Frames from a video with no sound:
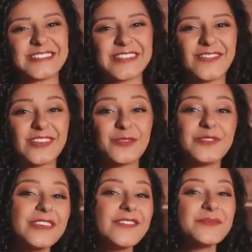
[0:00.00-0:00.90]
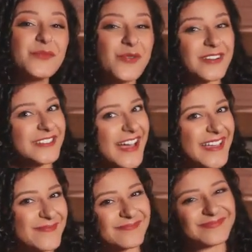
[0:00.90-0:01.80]
saving you even more
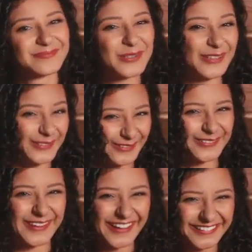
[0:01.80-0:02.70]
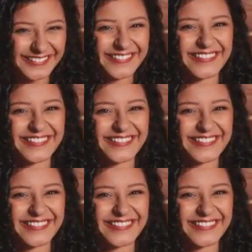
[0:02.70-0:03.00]
time. Pretty cool, right?